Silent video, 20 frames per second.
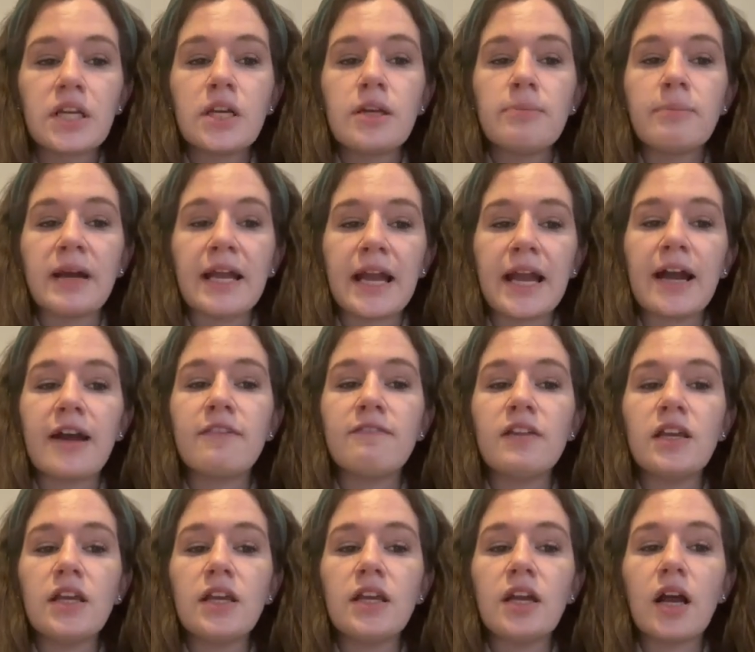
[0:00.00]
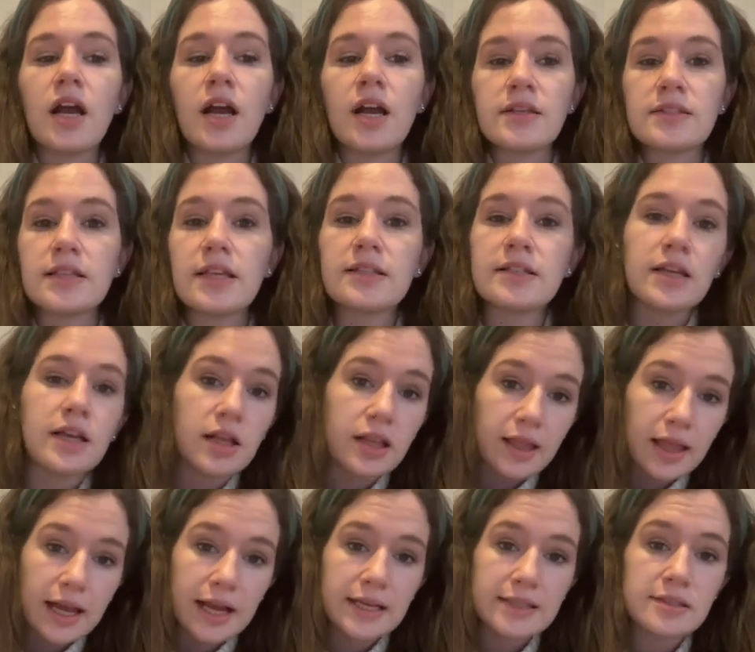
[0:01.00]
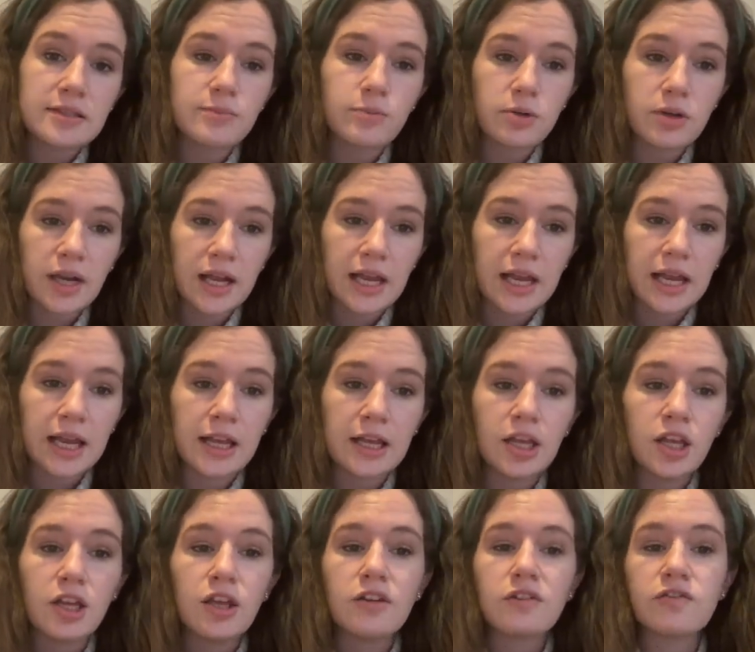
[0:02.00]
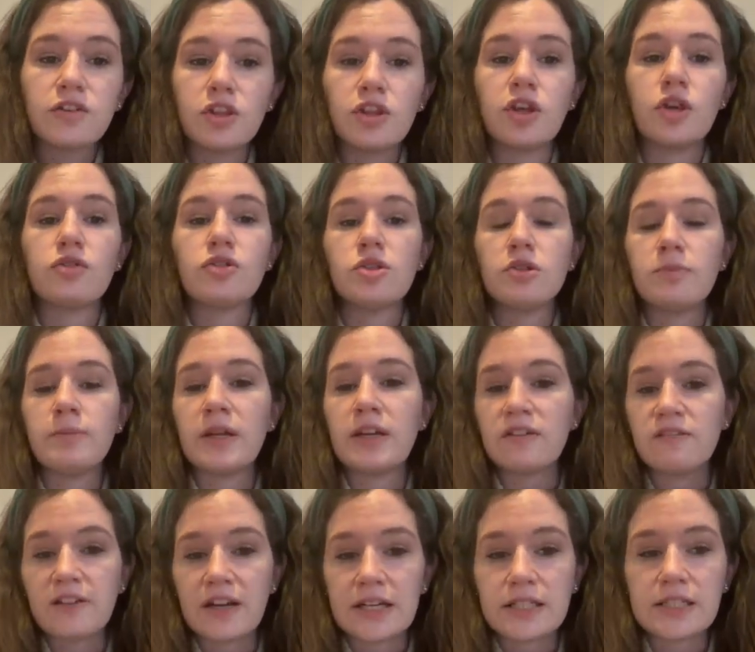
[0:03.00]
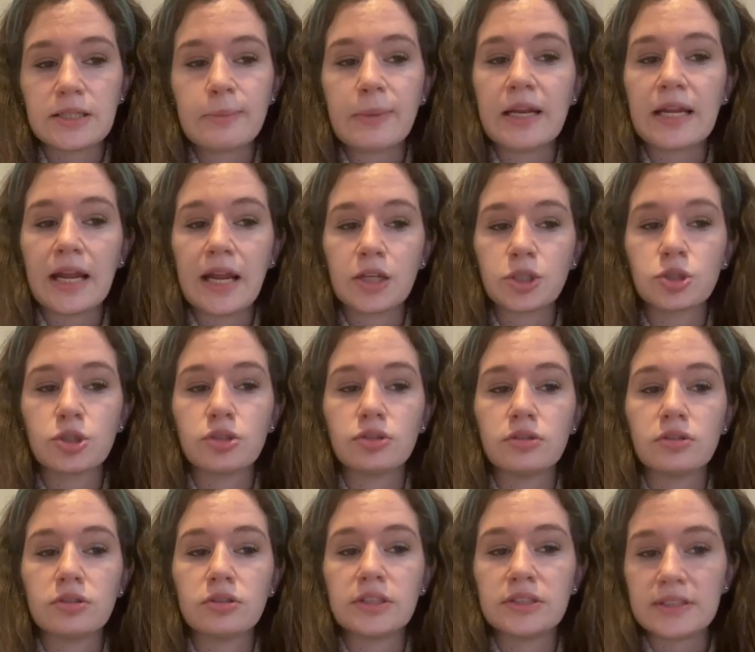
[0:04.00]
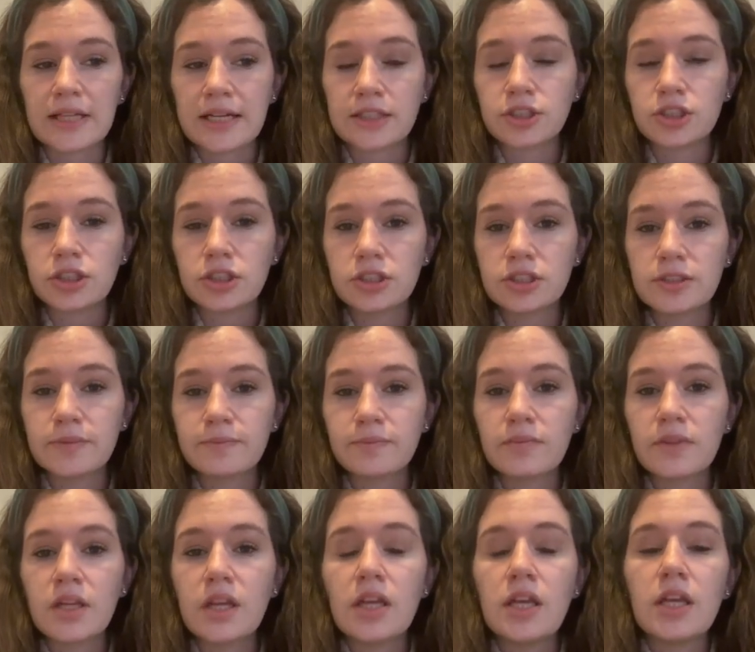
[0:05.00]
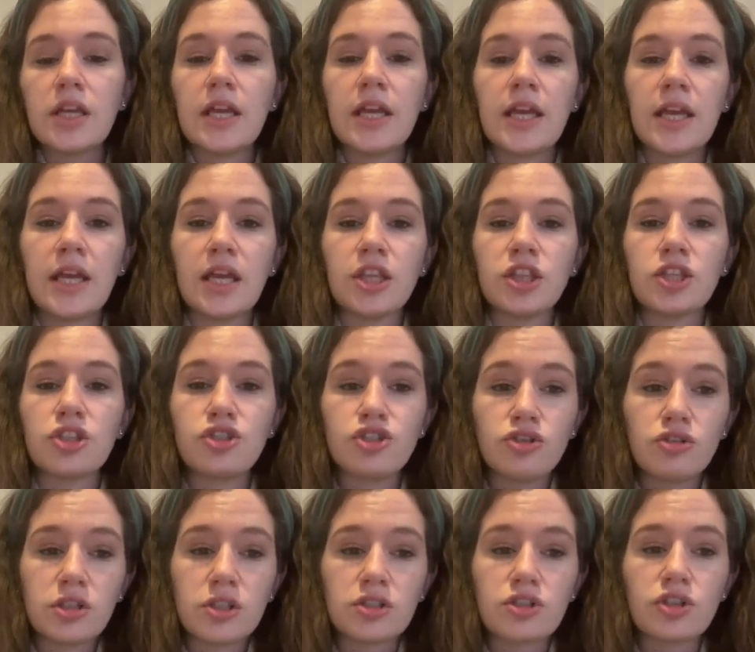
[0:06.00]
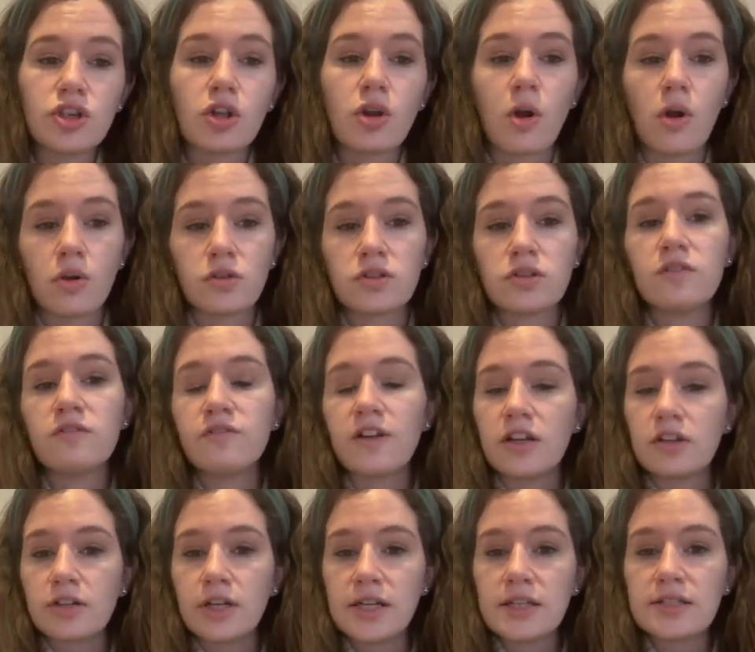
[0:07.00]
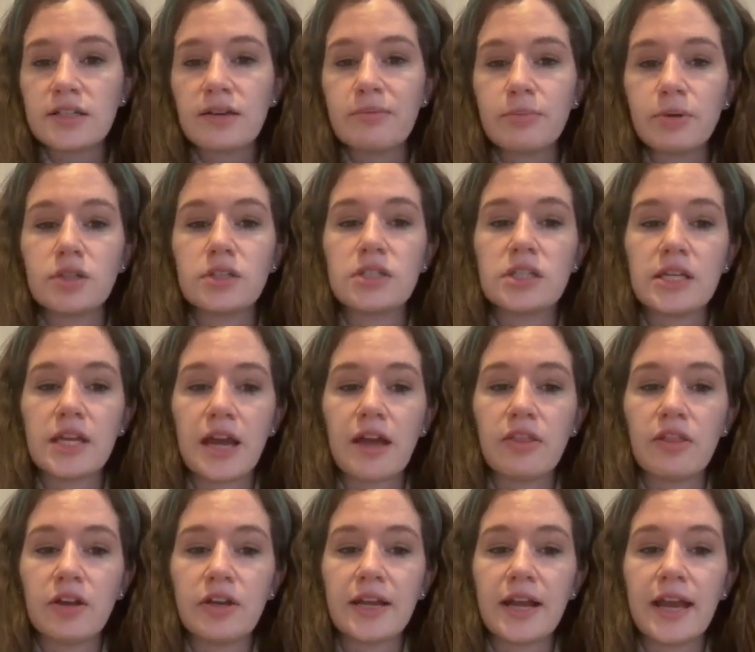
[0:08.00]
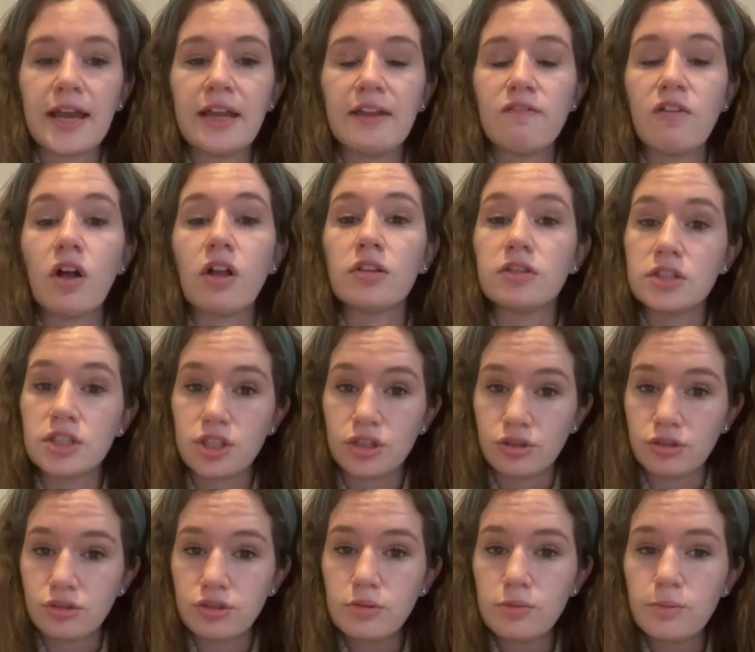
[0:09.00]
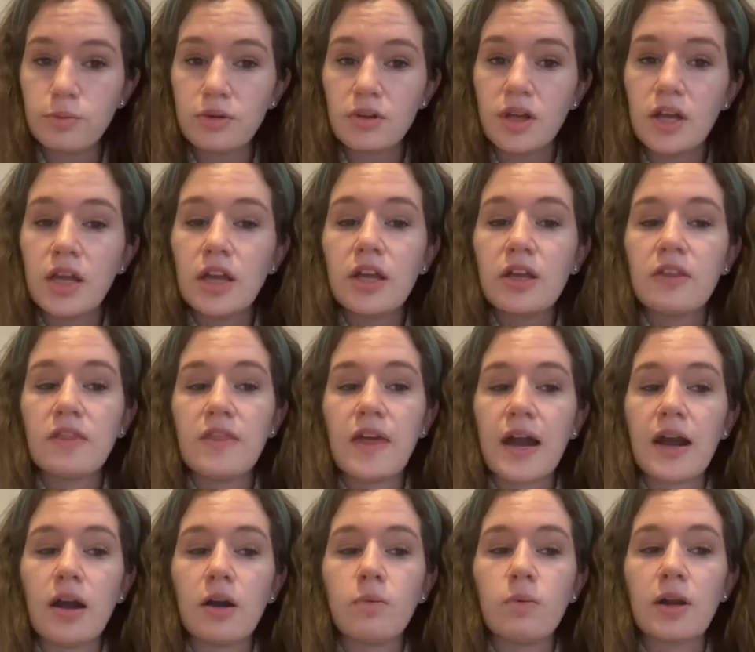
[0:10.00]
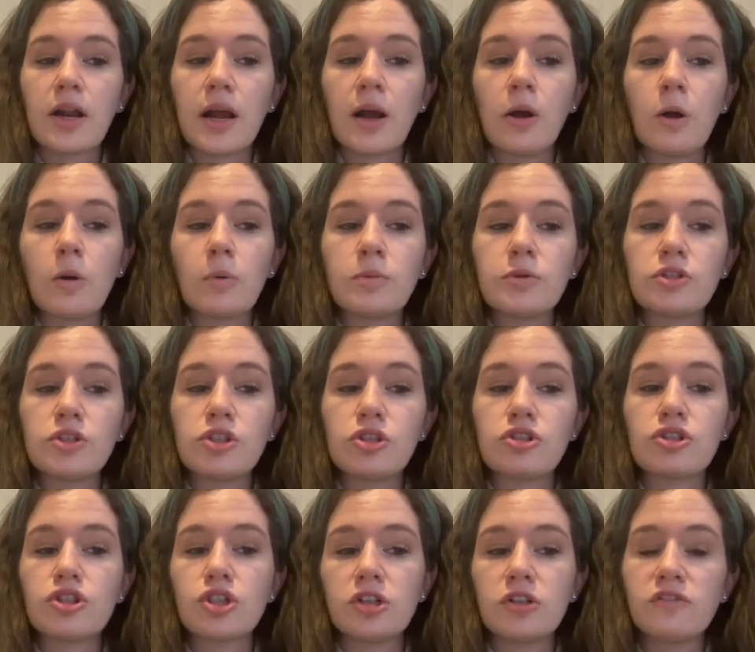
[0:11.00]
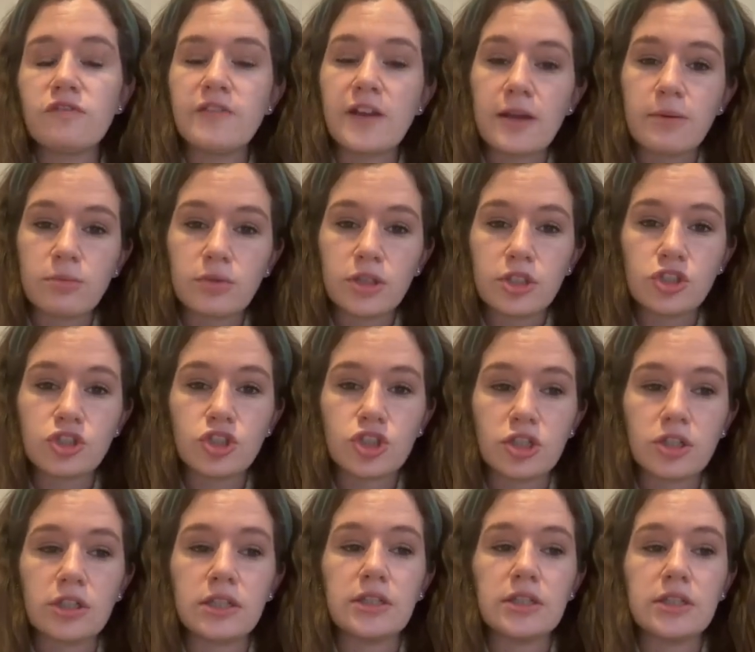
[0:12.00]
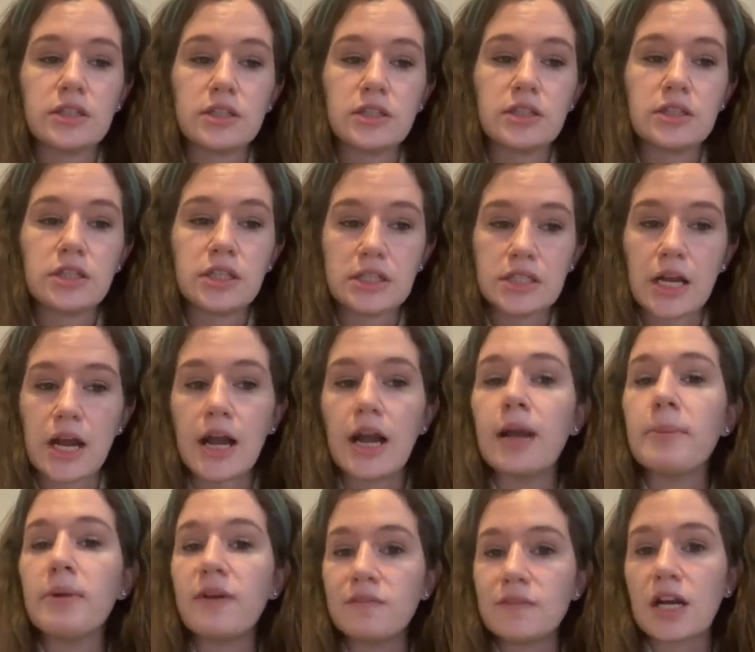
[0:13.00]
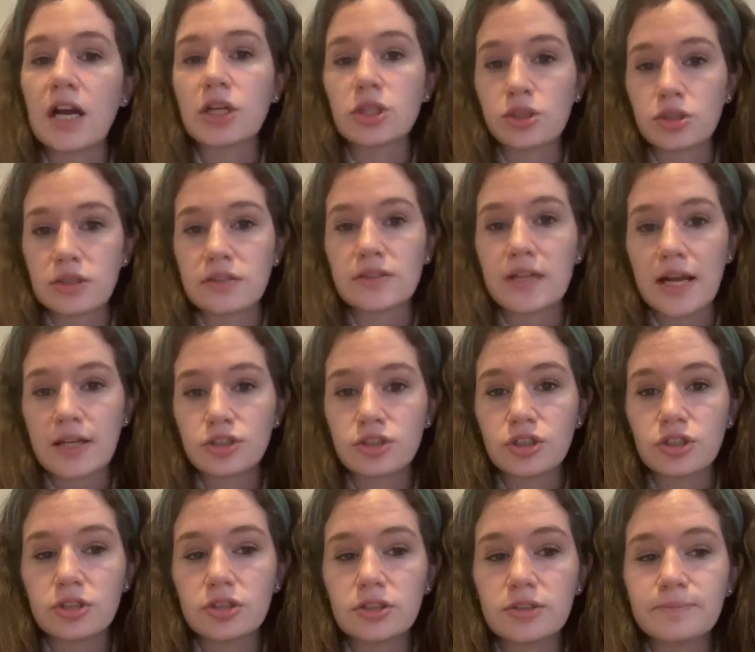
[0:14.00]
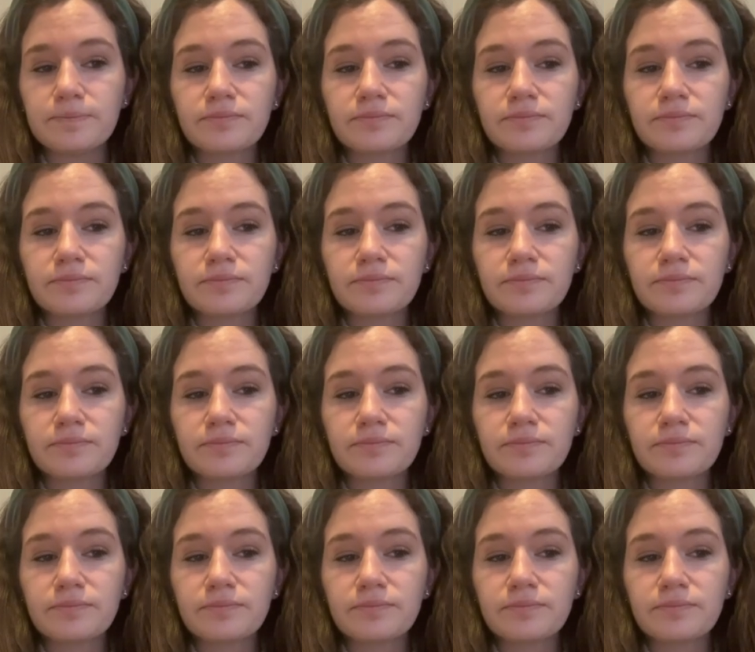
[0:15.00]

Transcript: by having us as a class pray for those who've been affected by natural disasters. And the students could also fundraise and put together a volunteer group that would help to serve families during the time of natural disasters.